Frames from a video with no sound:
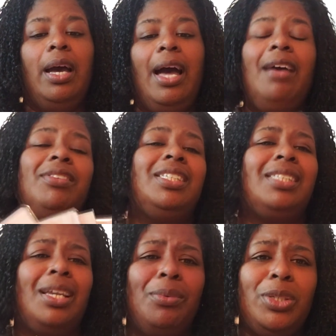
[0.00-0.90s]
I haven't
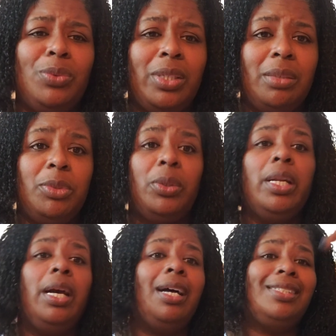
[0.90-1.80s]
decided which ones I'm doing,
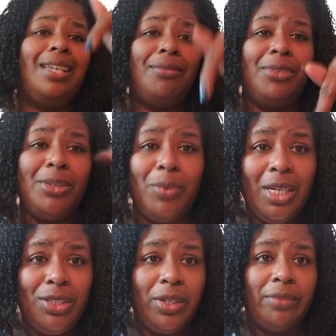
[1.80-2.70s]
aside for the
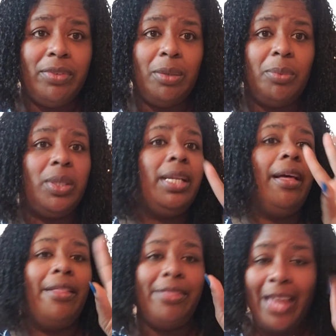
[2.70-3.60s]
100 envelope one.
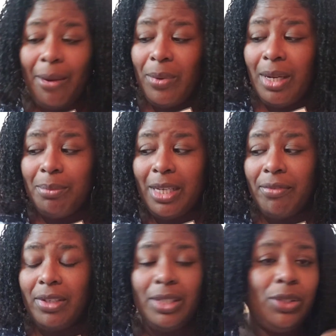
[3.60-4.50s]
That one I'm
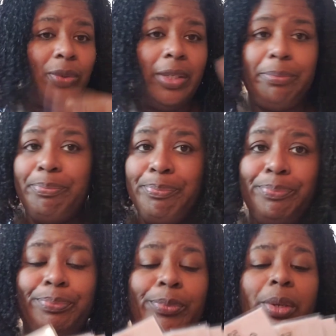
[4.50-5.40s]
definitely doing,
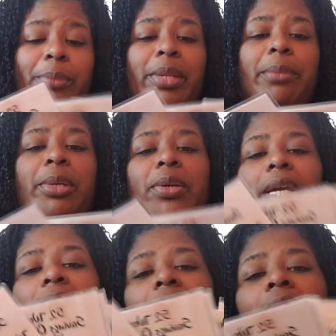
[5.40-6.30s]
point blank period.